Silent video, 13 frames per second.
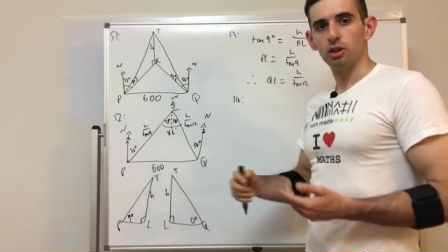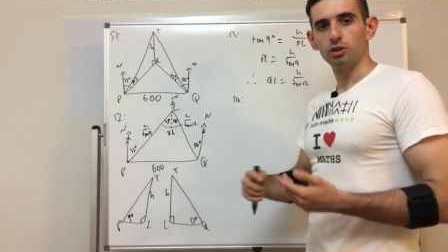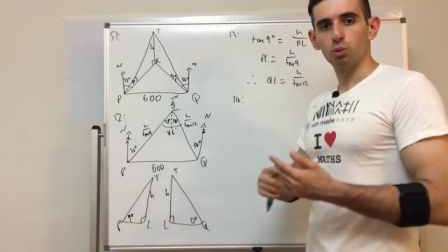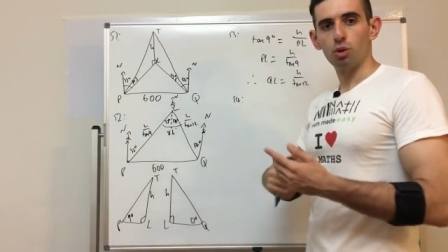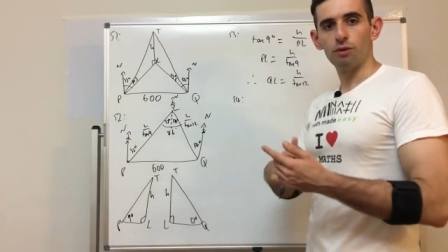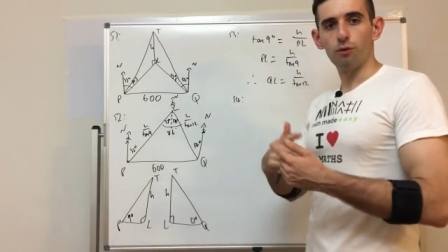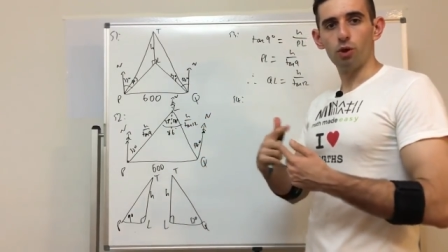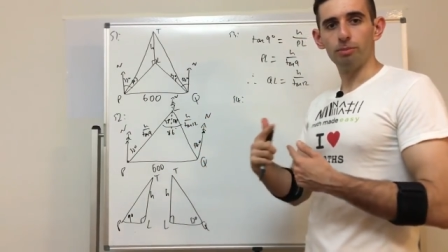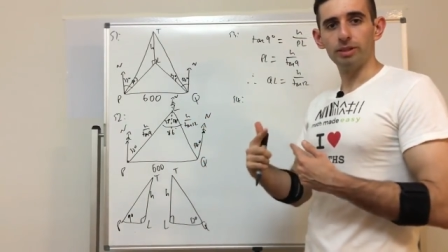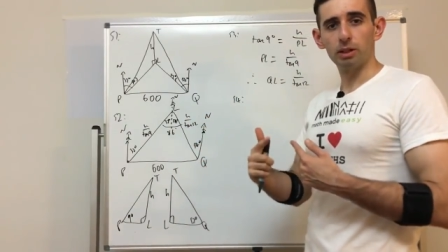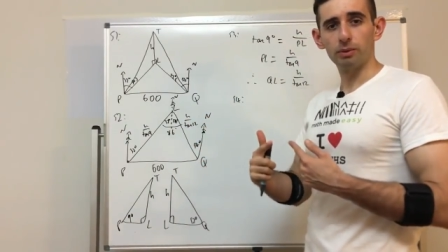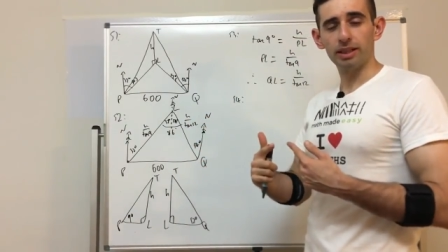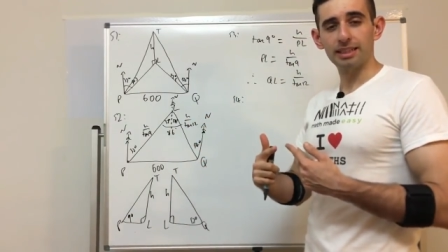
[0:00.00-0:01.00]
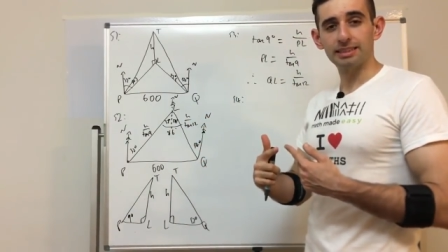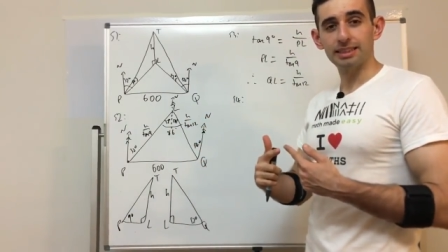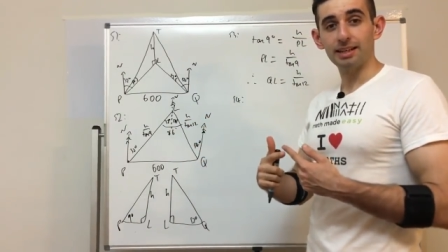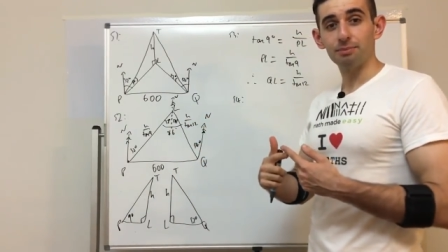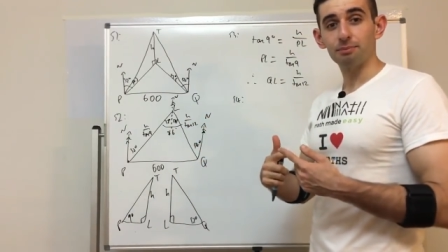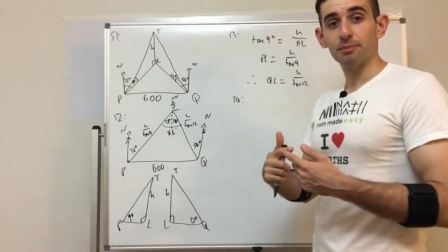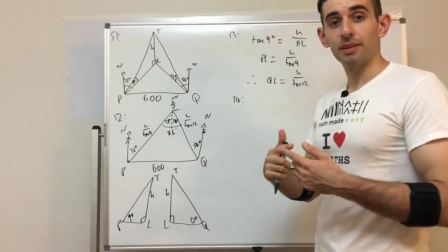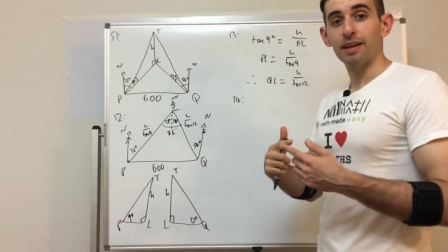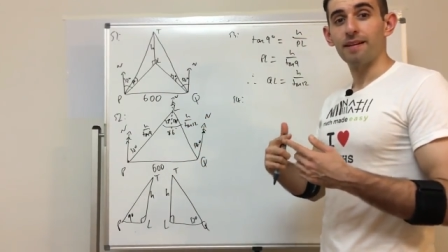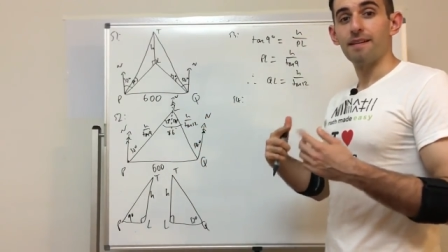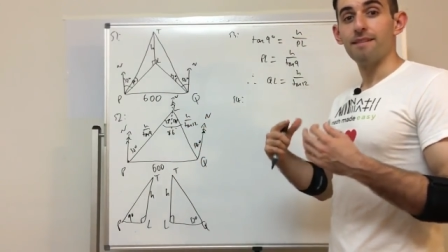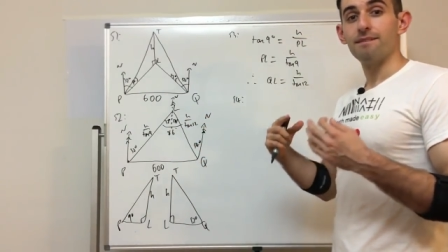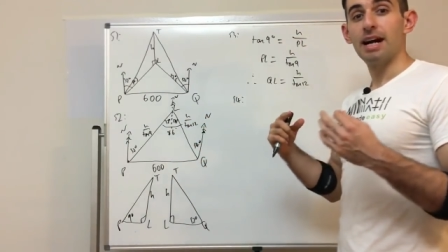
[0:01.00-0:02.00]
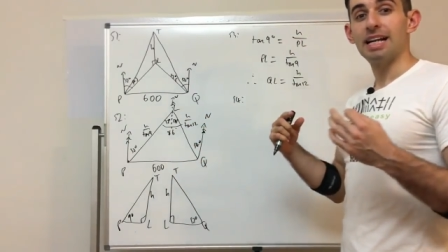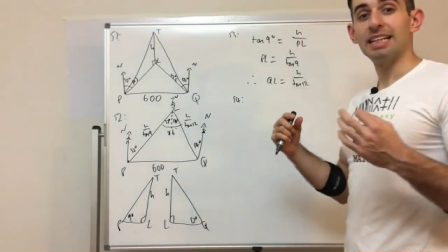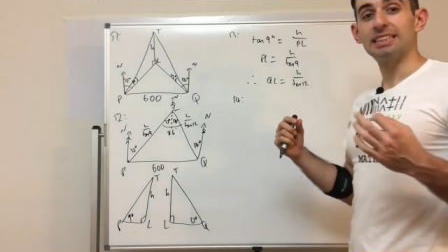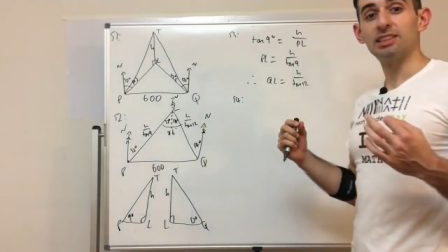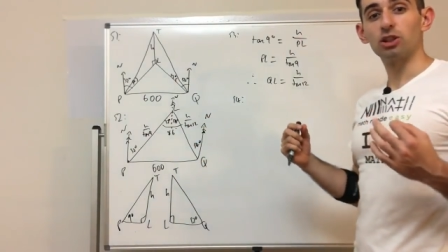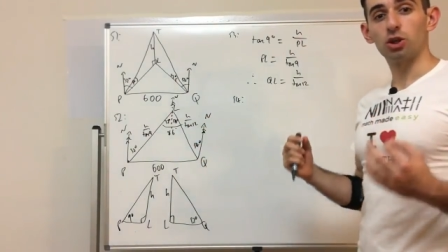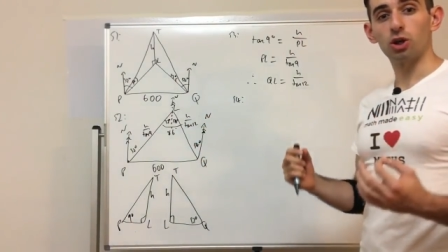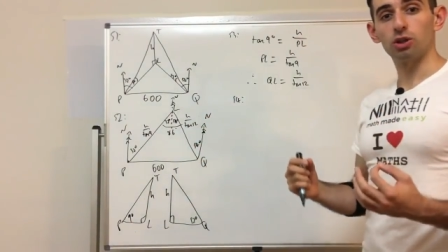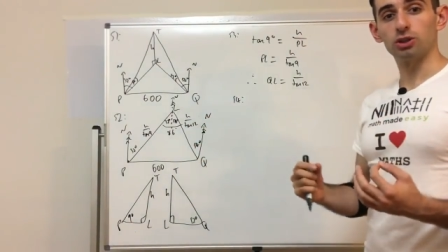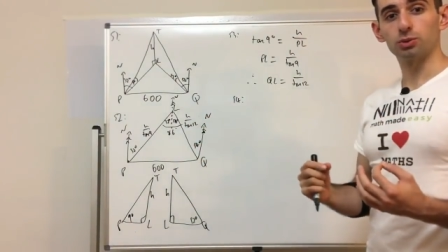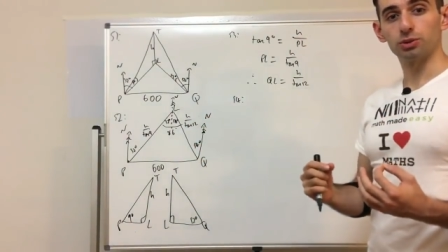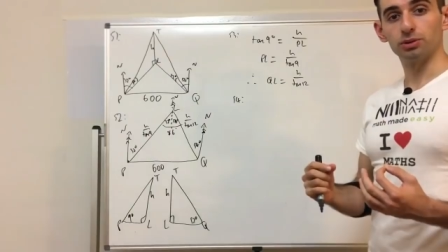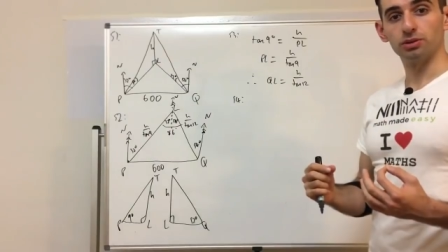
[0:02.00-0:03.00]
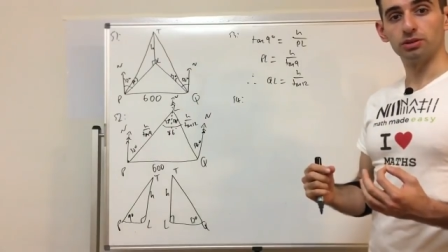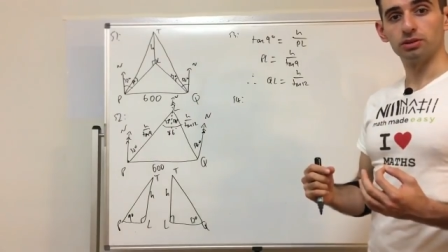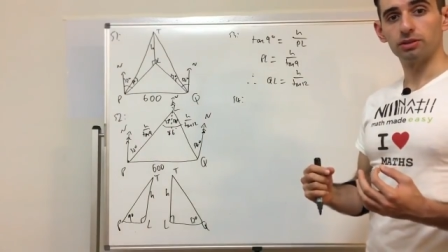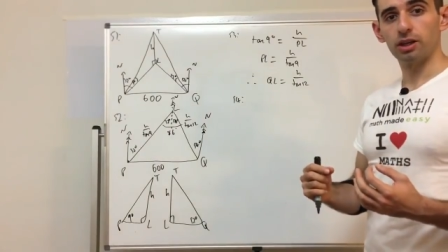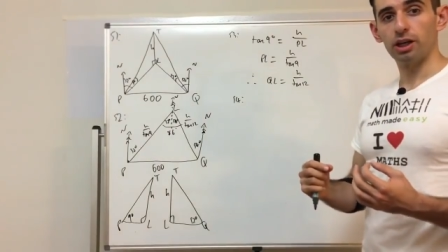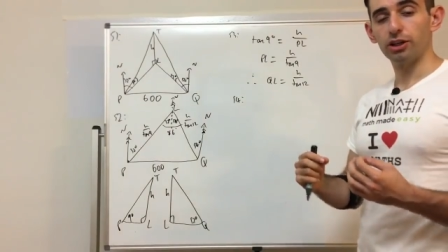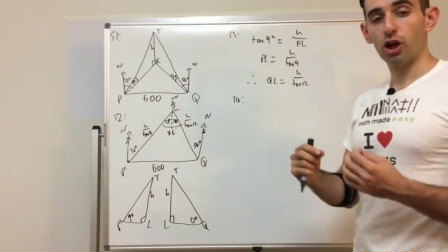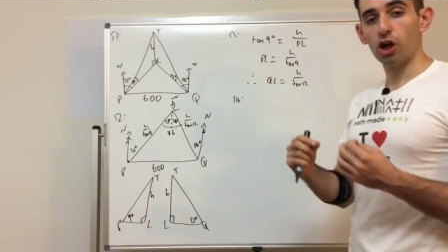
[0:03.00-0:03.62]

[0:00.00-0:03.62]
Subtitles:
So what formula relates that? That is the cos rule, right?